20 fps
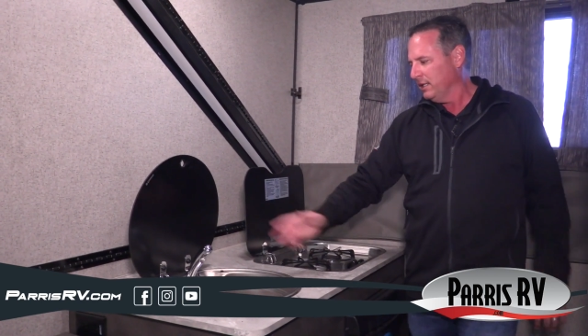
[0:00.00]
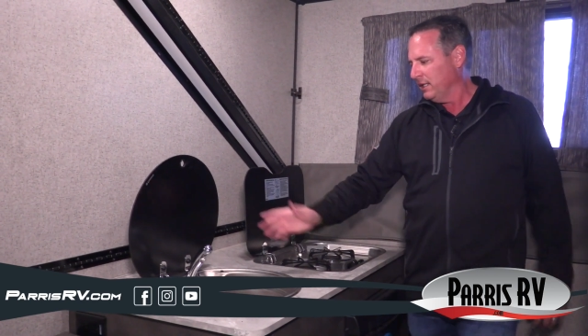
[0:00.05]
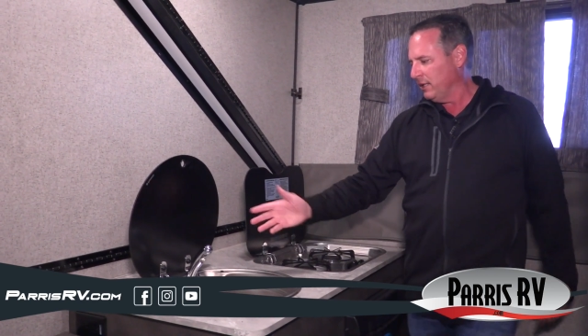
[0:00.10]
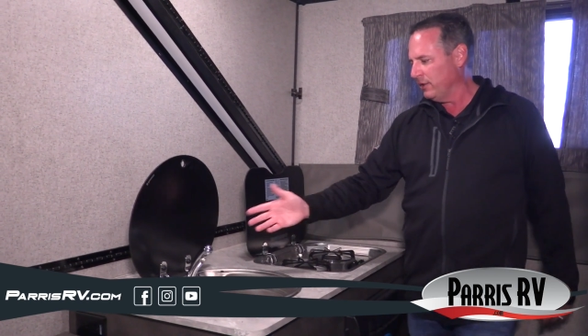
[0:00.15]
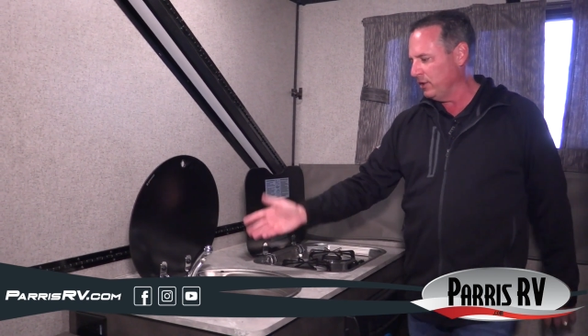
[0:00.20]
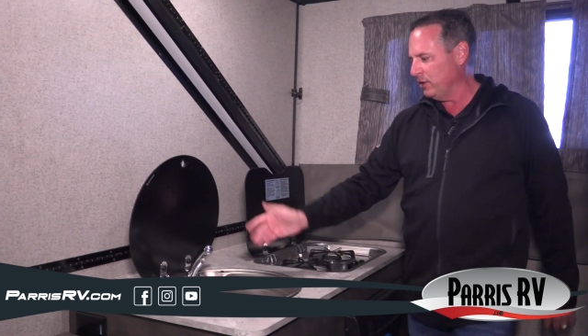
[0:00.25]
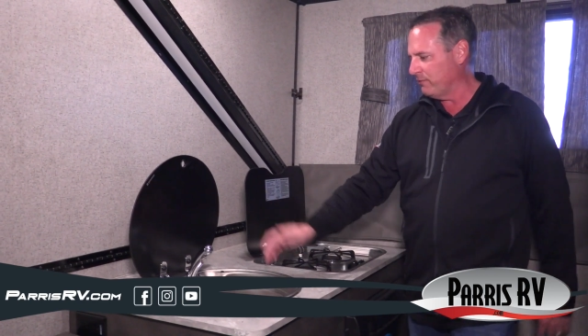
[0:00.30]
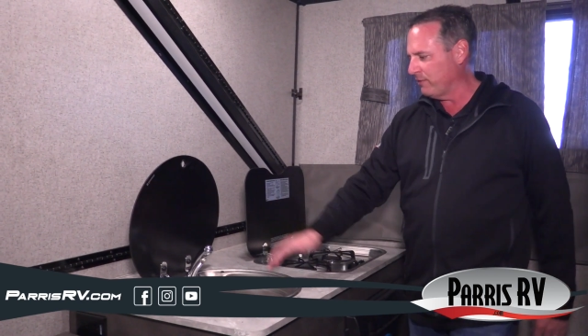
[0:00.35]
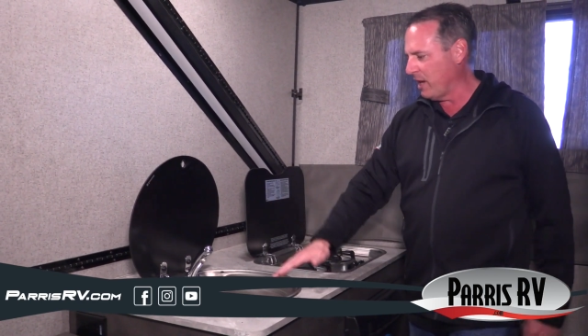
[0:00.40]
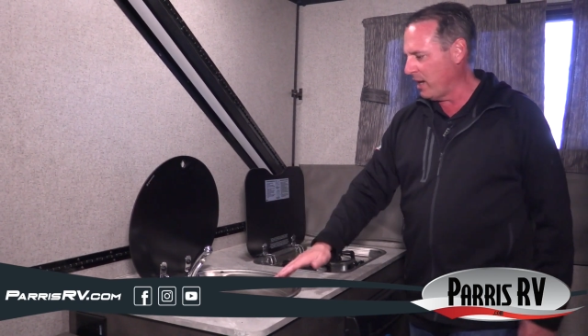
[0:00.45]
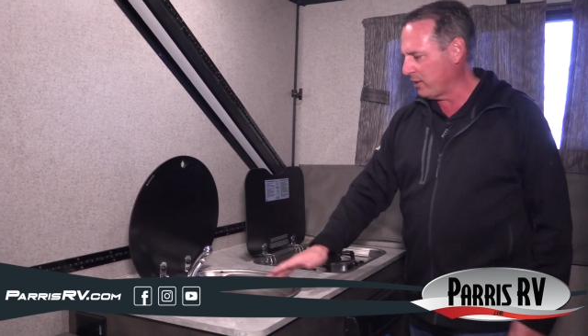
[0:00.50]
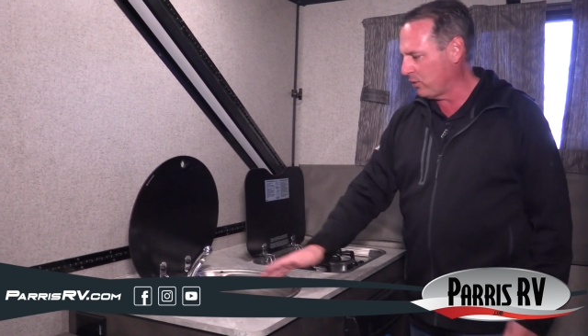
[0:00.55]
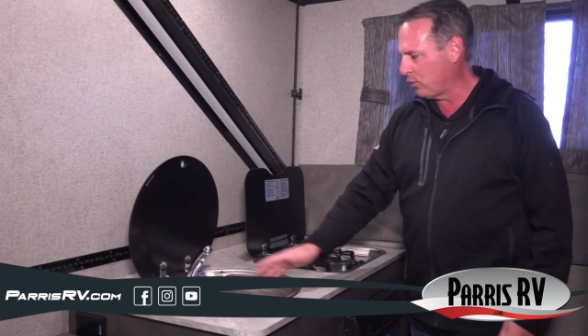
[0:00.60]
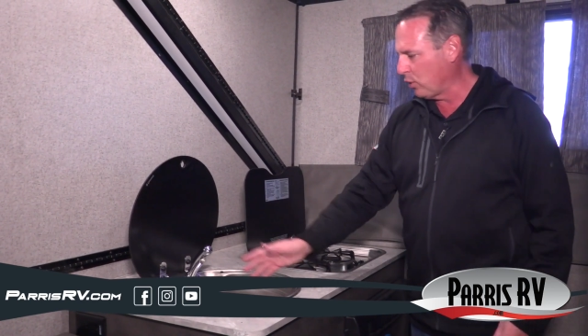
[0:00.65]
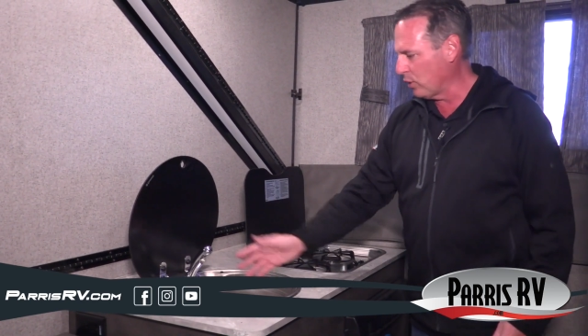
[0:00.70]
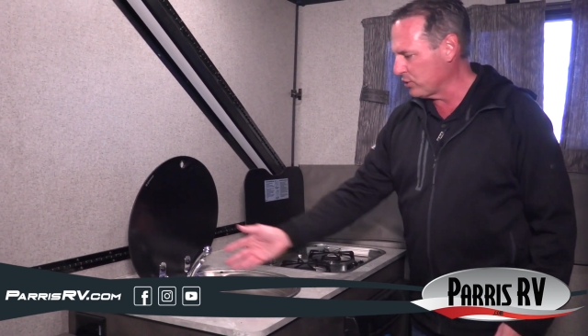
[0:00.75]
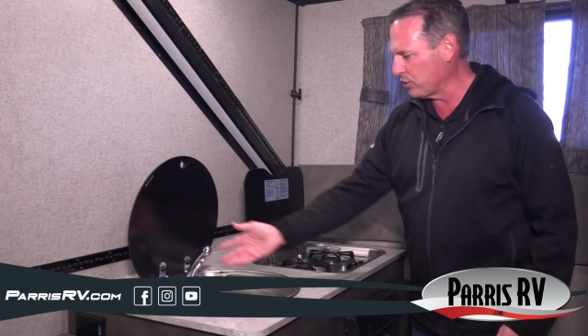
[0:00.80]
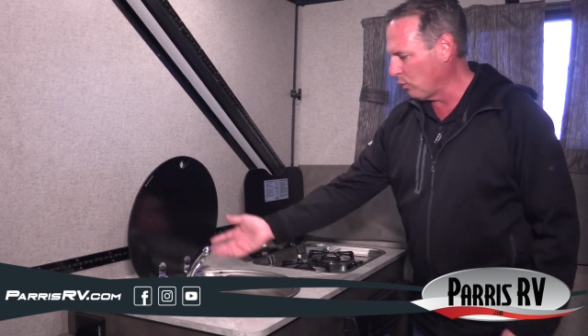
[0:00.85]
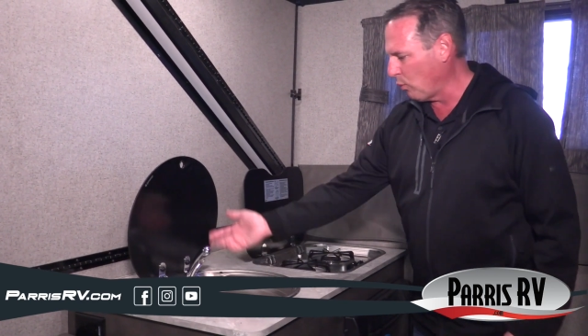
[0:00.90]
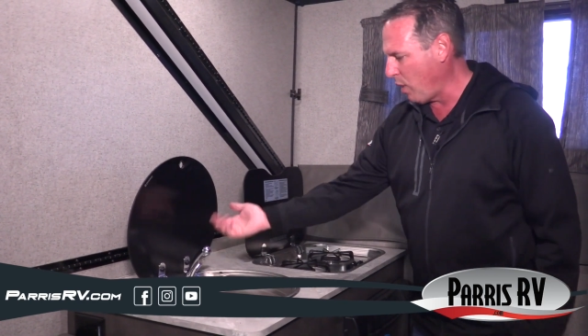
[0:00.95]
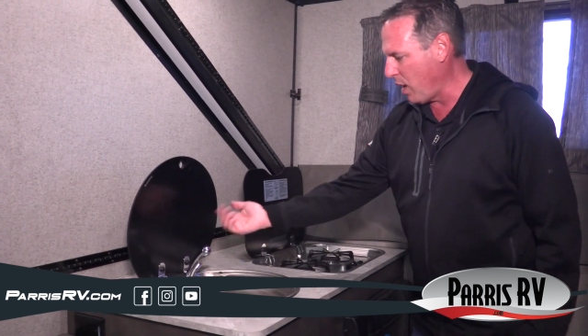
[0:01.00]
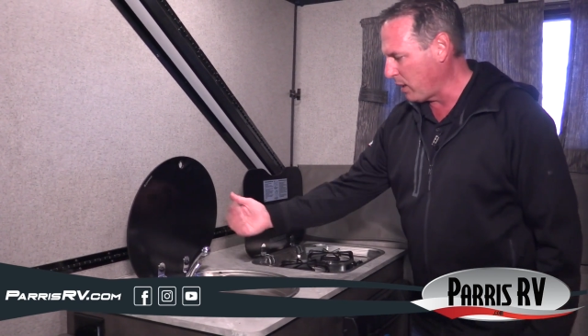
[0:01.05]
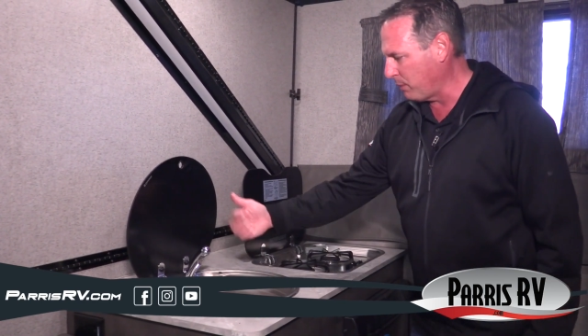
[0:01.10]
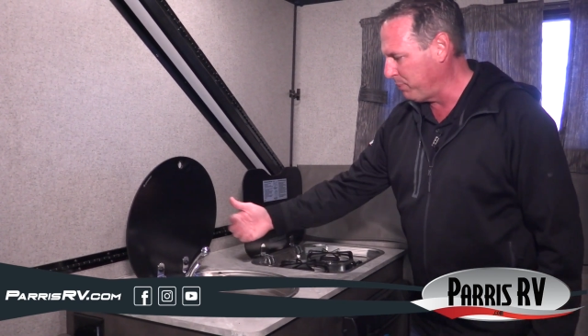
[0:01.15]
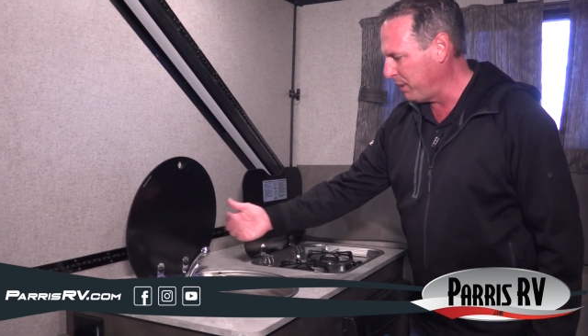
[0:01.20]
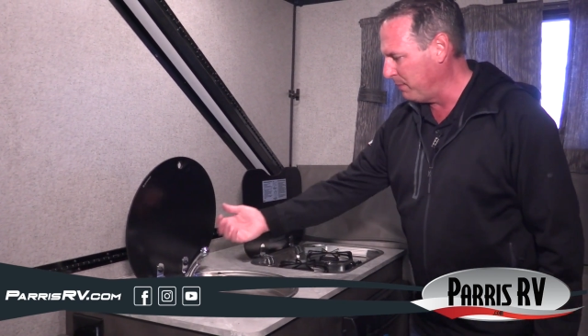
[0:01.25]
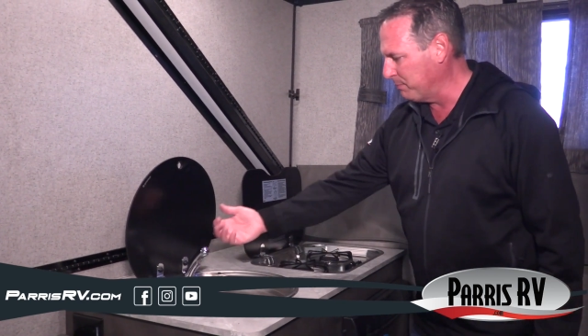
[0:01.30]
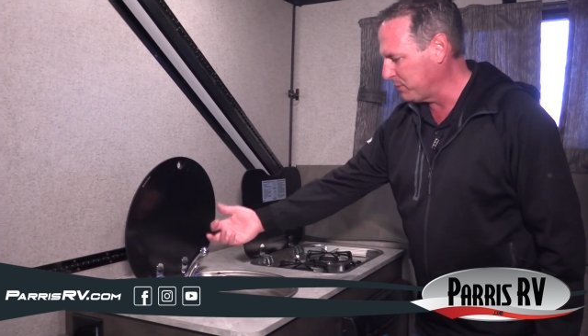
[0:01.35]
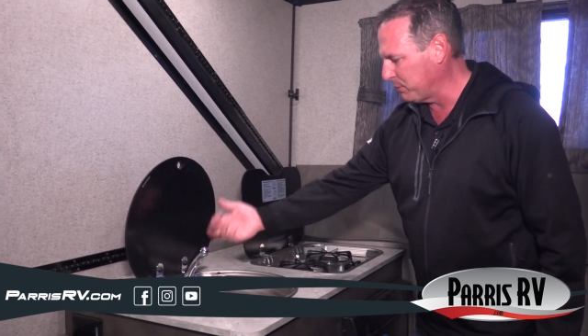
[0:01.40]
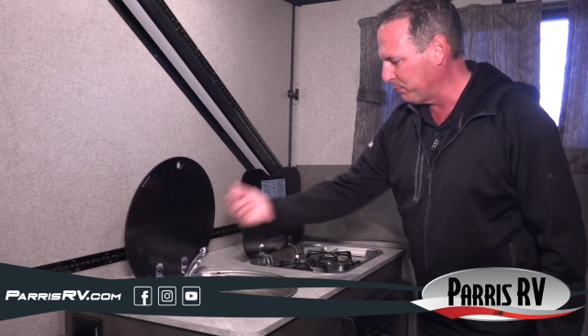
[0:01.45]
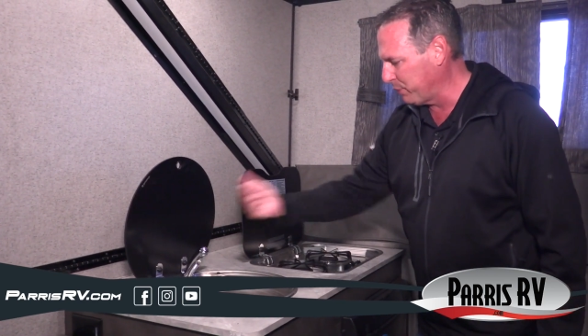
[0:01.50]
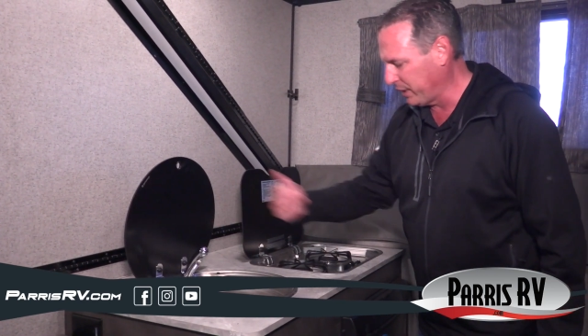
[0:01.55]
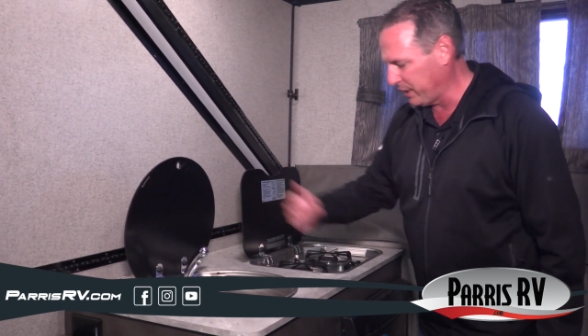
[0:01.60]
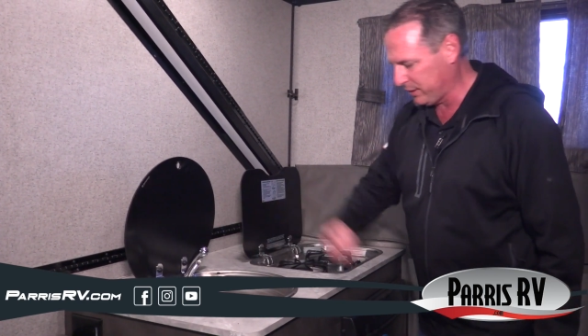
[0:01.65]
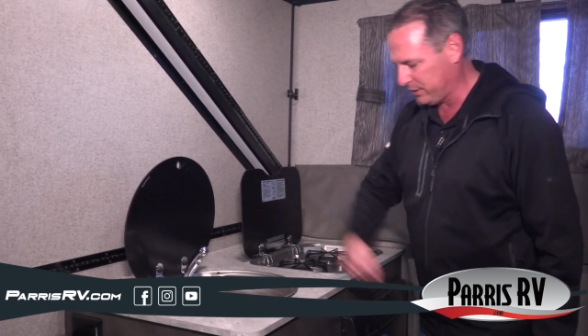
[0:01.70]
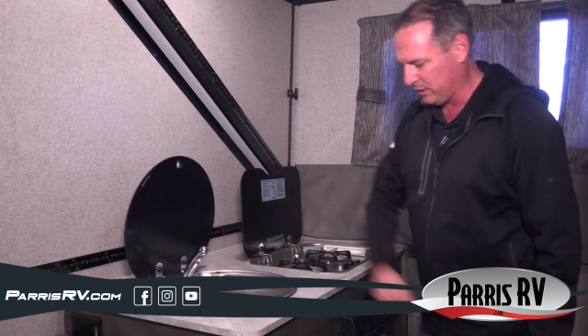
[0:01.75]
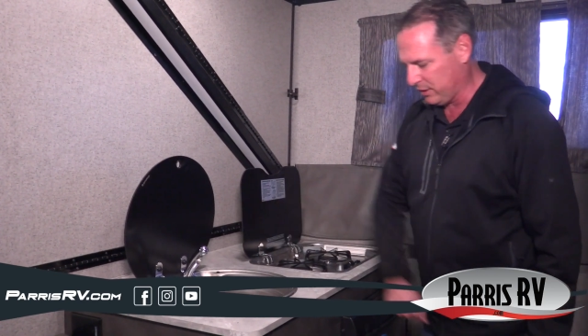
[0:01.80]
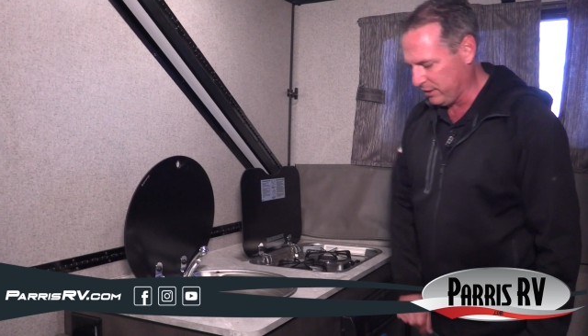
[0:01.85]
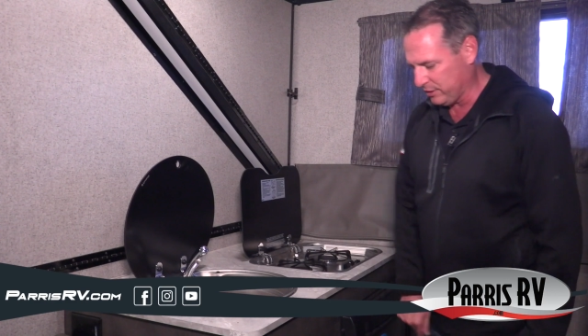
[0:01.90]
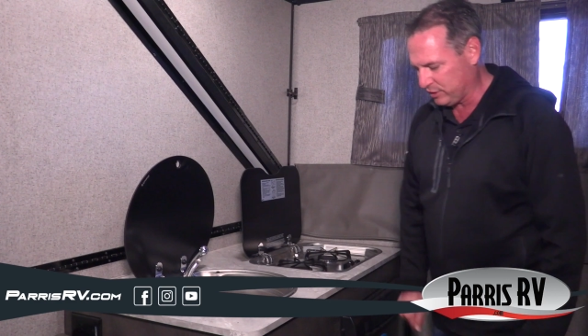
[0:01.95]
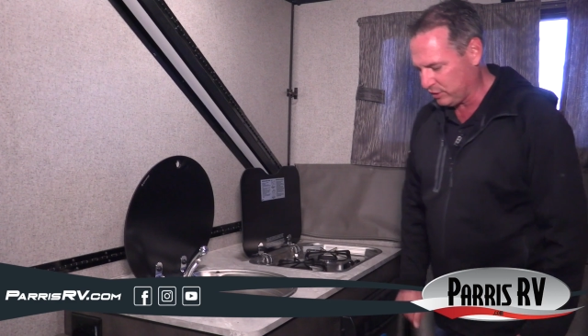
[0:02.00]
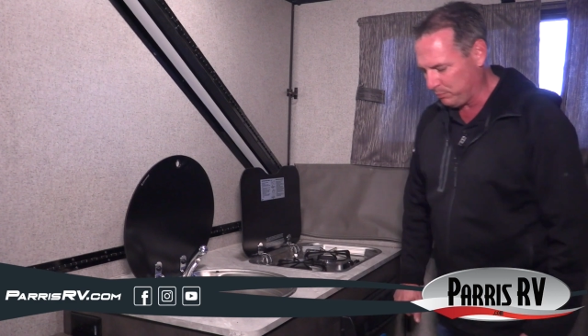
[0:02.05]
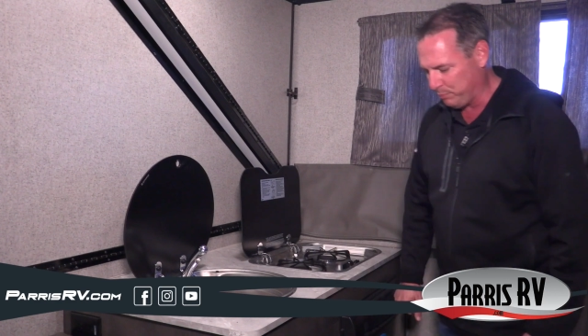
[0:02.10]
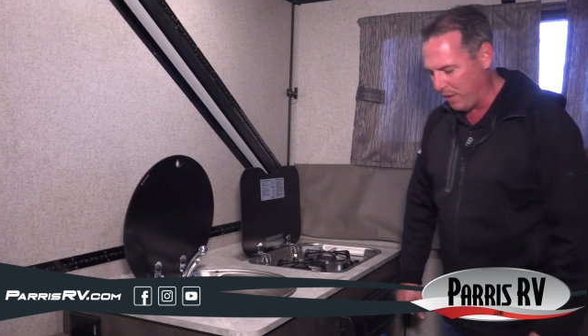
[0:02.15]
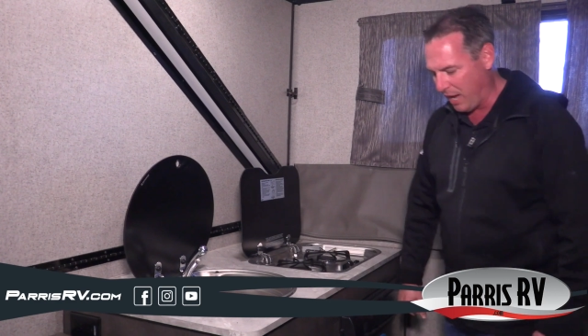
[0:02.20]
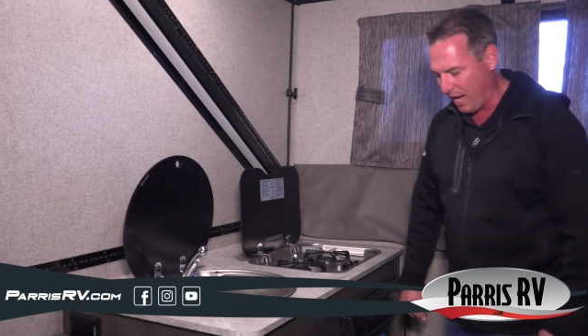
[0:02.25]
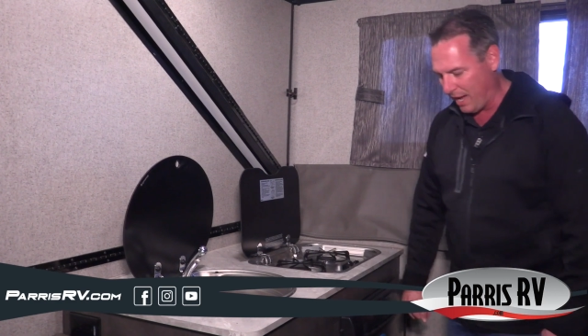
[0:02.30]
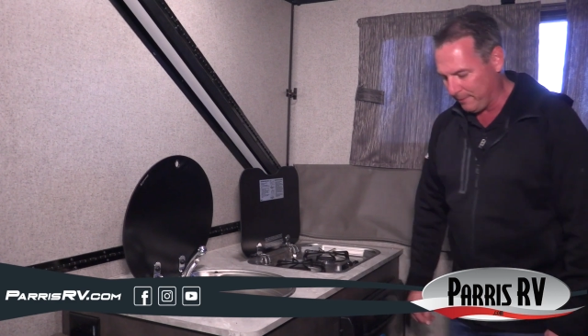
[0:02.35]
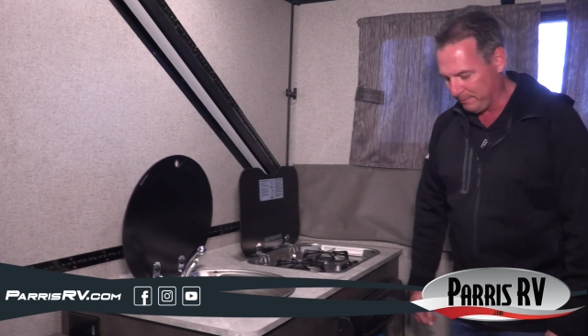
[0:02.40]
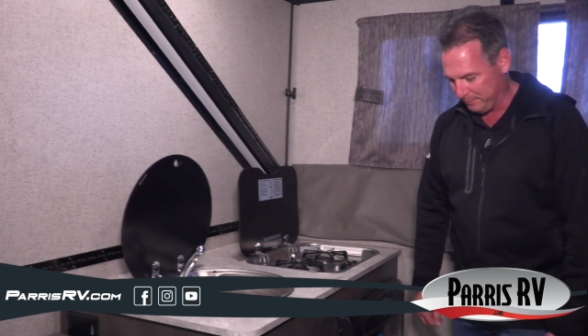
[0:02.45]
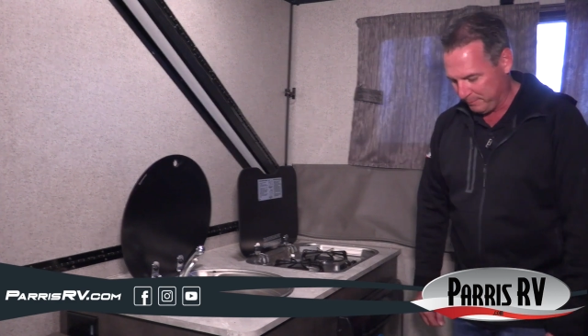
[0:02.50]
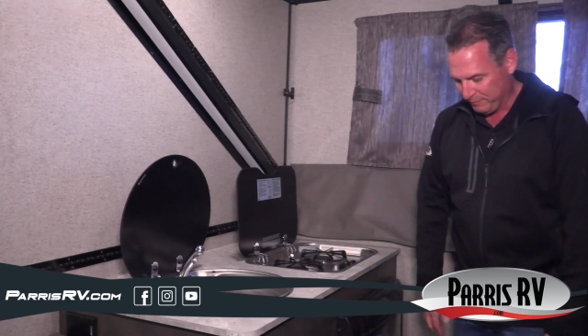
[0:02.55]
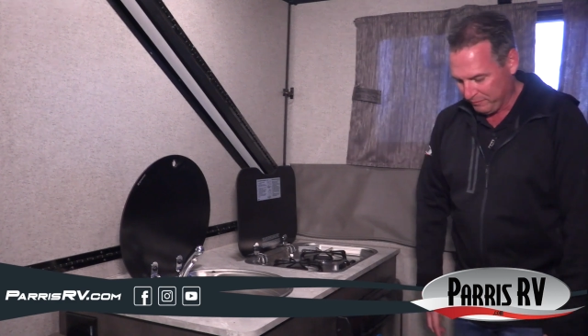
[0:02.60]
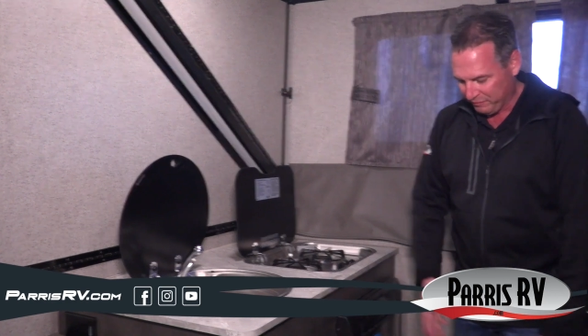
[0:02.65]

and then you've got, of course, a water pump to bring it to this spot.